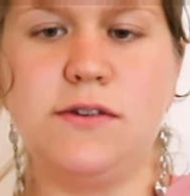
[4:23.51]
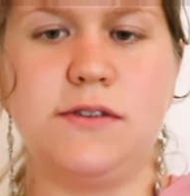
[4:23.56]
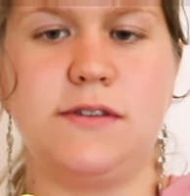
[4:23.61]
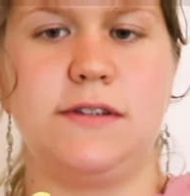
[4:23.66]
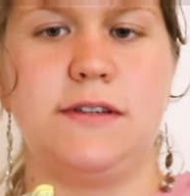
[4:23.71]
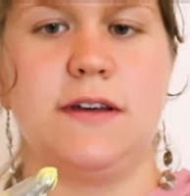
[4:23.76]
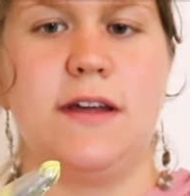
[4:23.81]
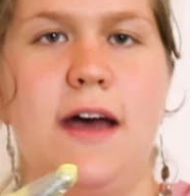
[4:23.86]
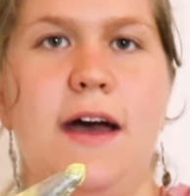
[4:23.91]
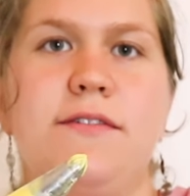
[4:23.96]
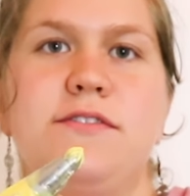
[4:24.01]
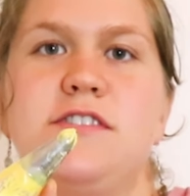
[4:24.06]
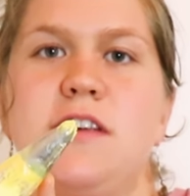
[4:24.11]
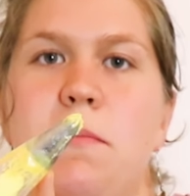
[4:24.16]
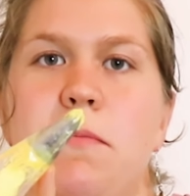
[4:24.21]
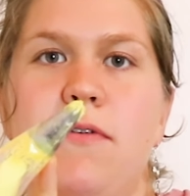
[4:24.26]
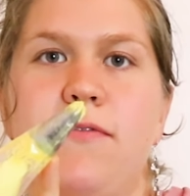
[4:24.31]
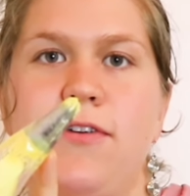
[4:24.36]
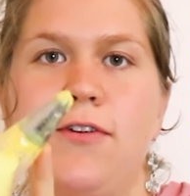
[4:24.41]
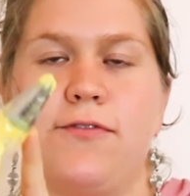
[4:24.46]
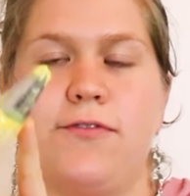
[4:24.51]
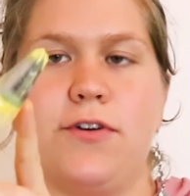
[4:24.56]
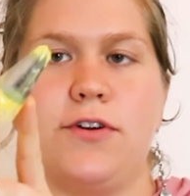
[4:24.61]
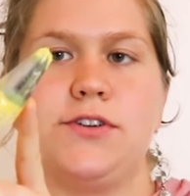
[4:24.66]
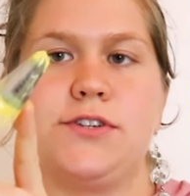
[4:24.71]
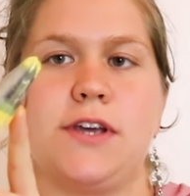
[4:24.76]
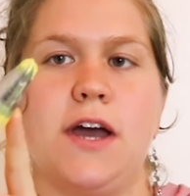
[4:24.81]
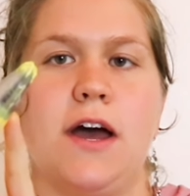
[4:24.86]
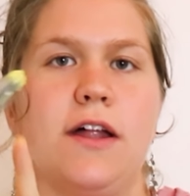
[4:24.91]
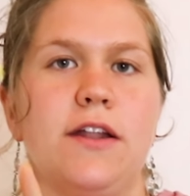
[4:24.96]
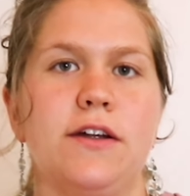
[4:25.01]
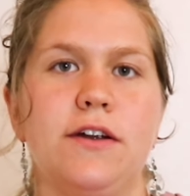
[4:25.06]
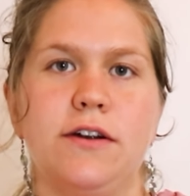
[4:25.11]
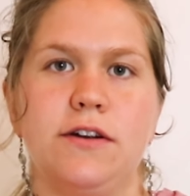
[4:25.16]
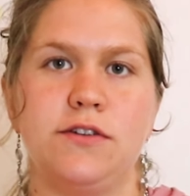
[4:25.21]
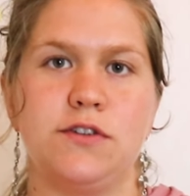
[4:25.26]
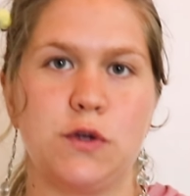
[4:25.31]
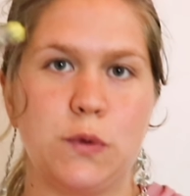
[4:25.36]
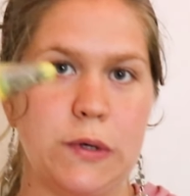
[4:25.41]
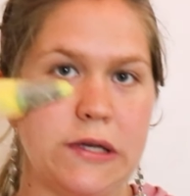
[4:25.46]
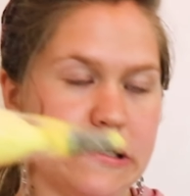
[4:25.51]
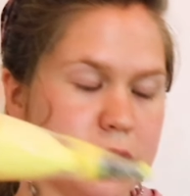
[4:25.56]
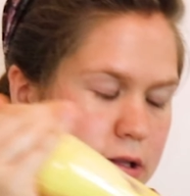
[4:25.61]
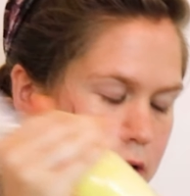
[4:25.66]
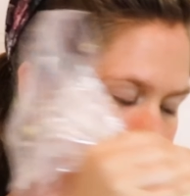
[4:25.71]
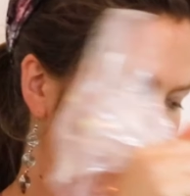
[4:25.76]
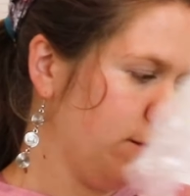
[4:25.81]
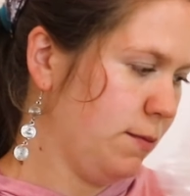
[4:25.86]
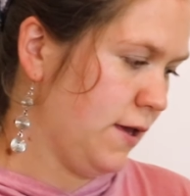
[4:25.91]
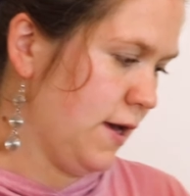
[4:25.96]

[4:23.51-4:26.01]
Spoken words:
you'll still have some of your first color, squeeze a little